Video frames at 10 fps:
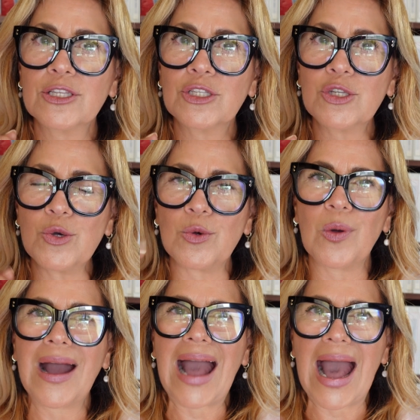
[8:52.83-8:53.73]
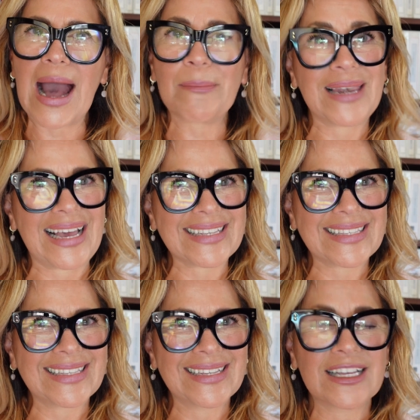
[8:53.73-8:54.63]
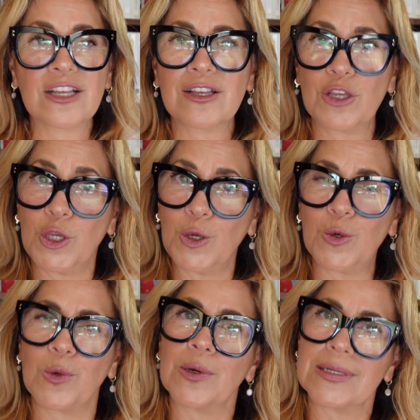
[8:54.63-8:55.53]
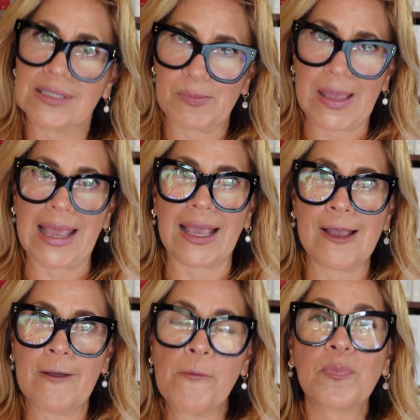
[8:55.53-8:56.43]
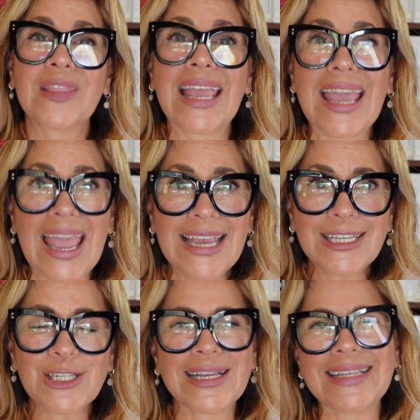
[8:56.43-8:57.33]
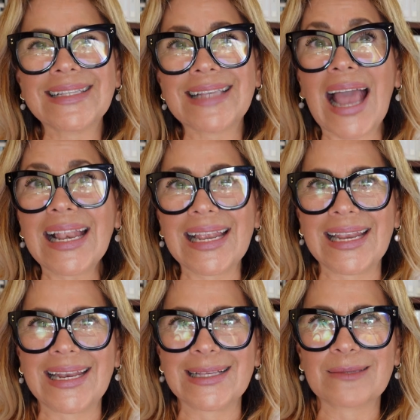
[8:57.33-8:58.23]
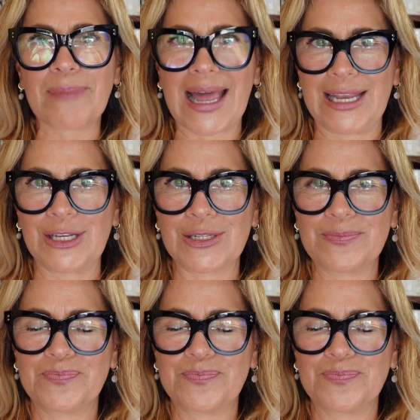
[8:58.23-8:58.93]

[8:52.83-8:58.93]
Tú hablas, you speak. The H is silent in Spanish.